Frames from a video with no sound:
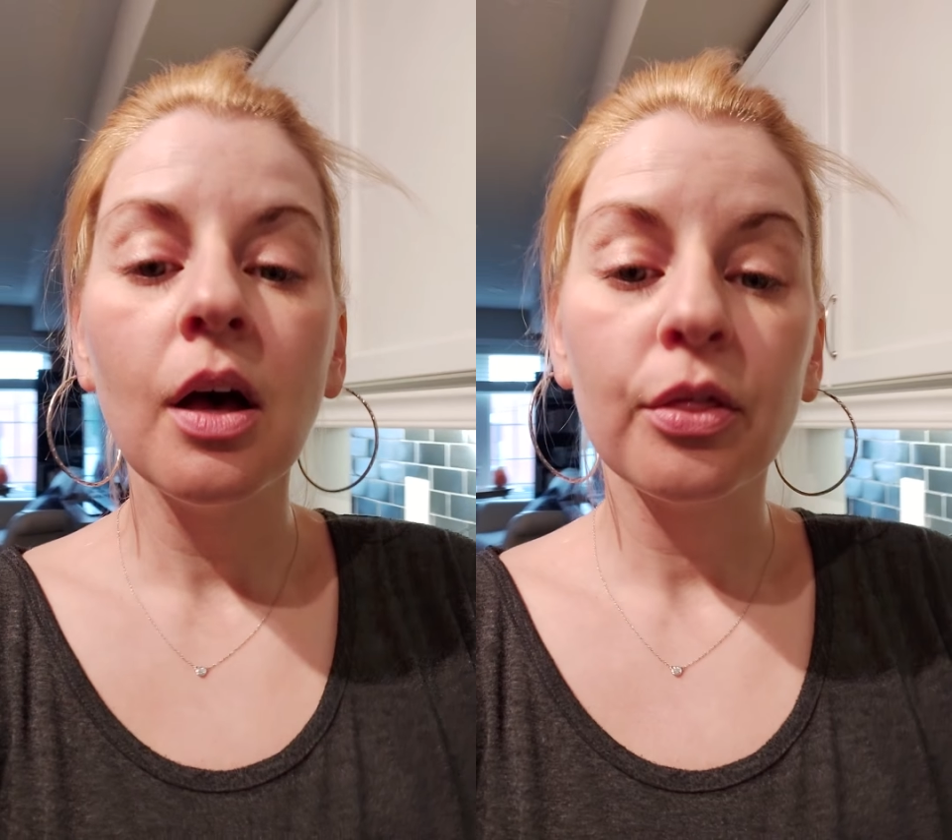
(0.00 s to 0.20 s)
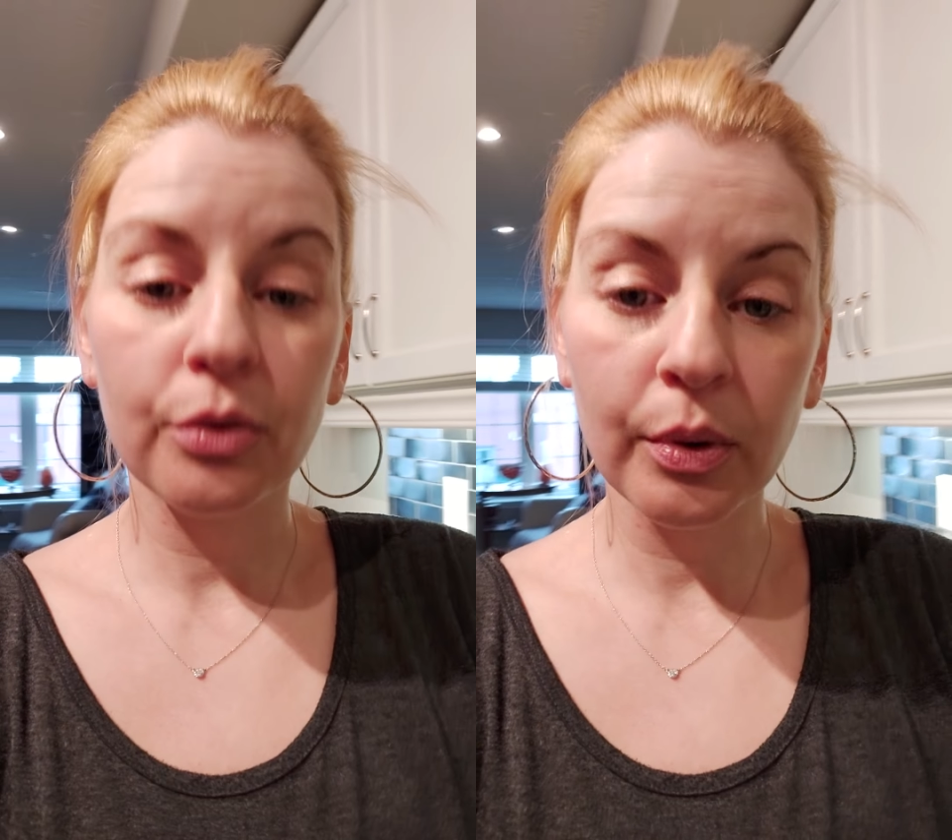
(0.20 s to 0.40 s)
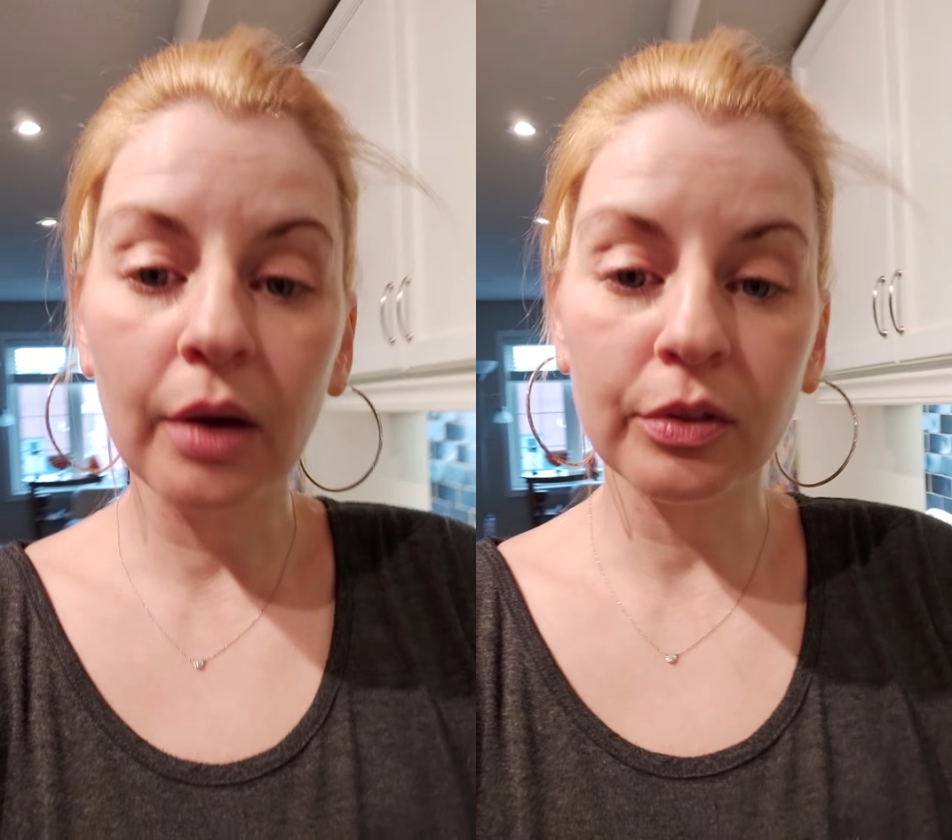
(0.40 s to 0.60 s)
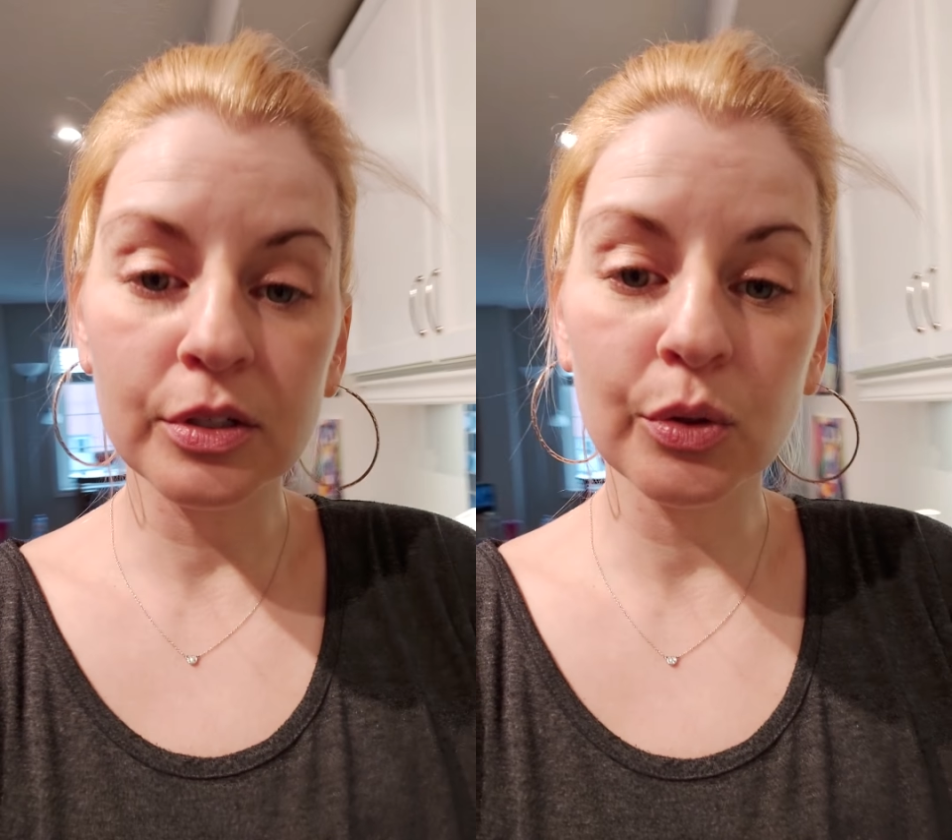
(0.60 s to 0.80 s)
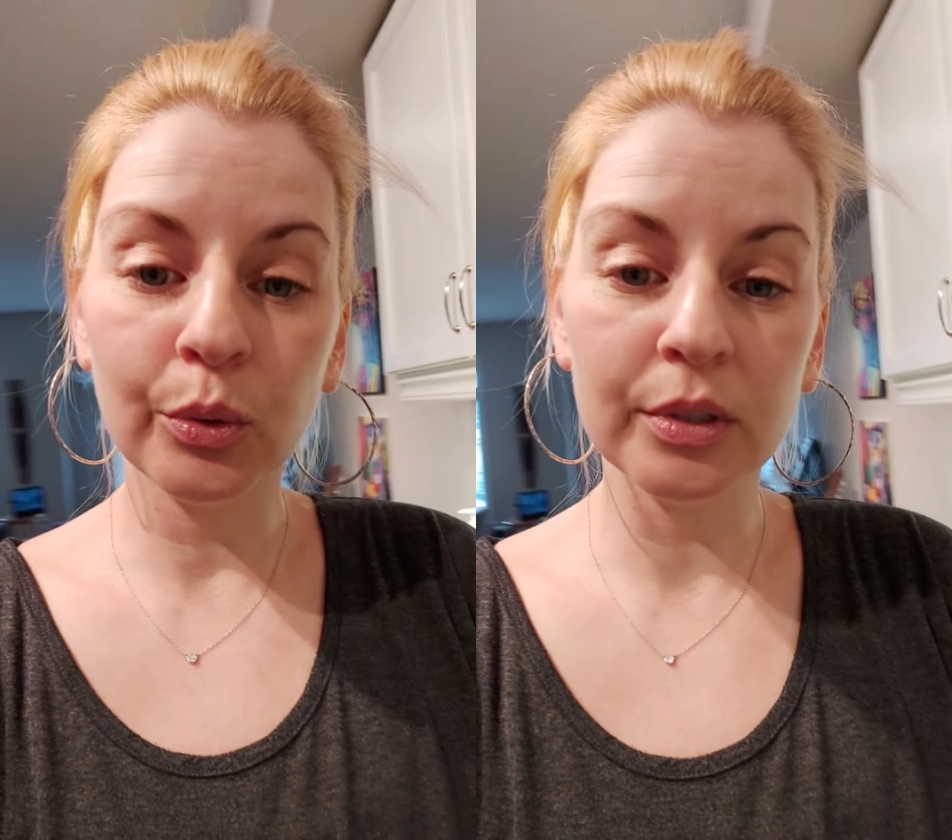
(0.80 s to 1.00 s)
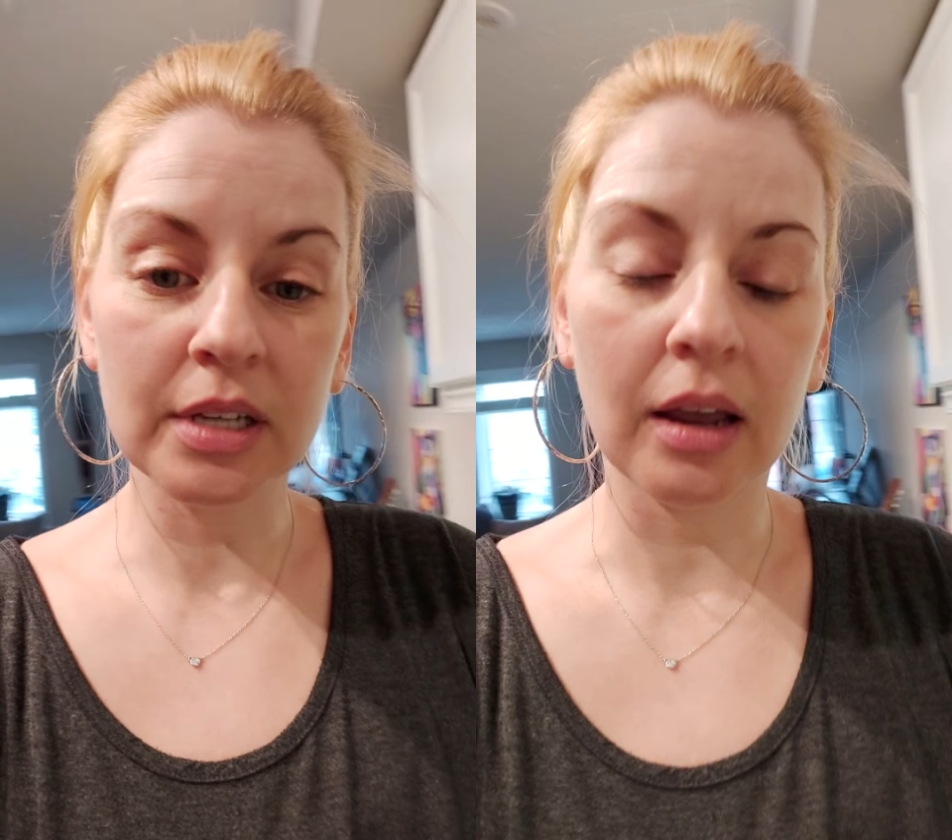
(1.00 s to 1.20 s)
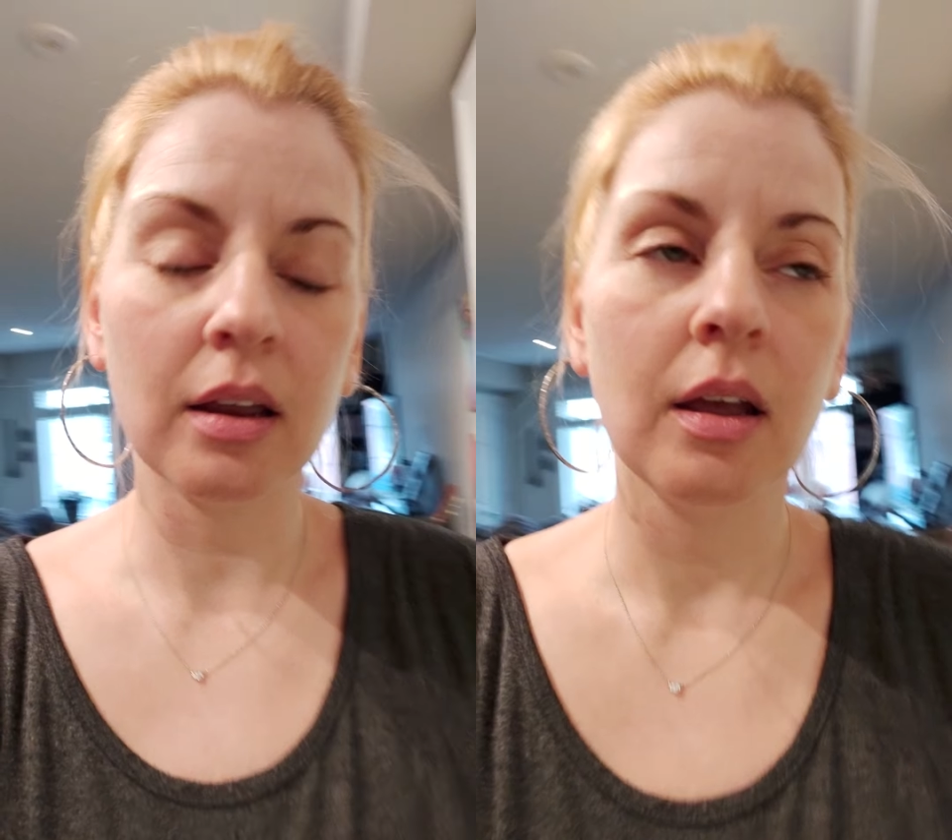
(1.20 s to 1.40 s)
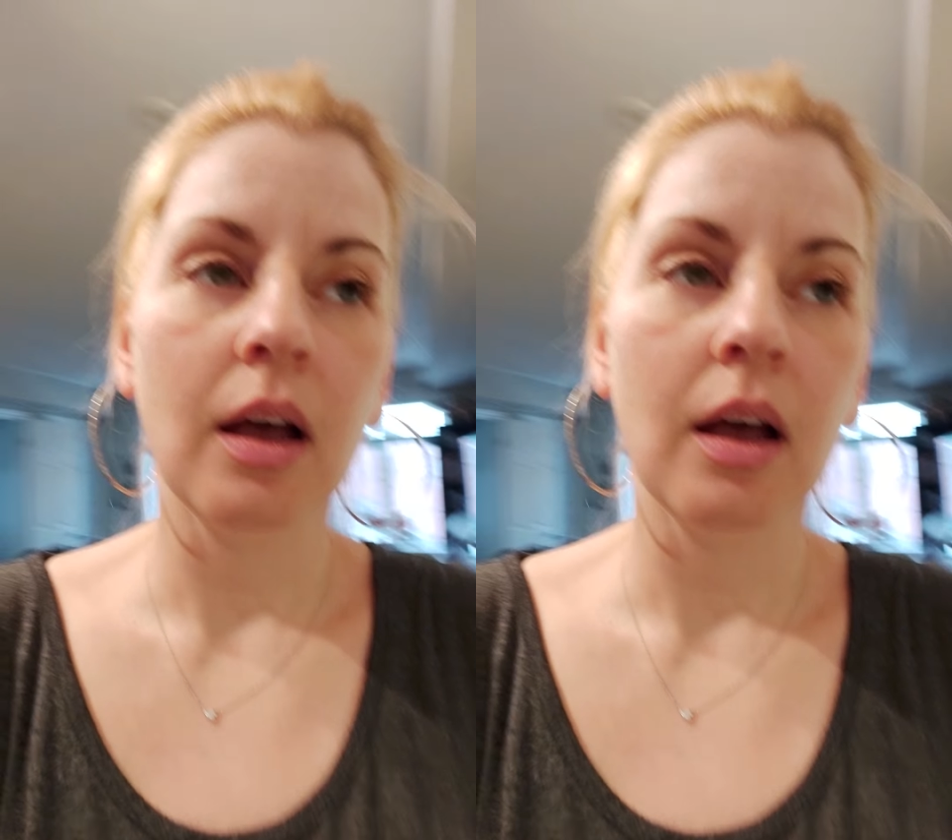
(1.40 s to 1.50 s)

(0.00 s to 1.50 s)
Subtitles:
throughout the school day,